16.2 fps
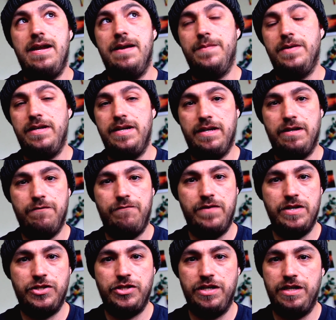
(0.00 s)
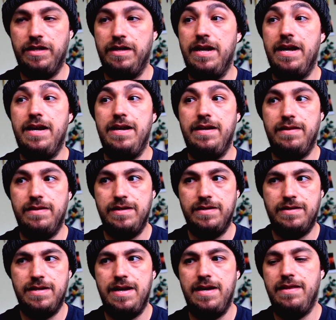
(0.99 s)
I'm going to take you fishing. Hey,
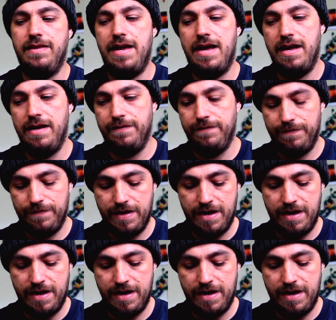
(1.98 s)
this, hey, that.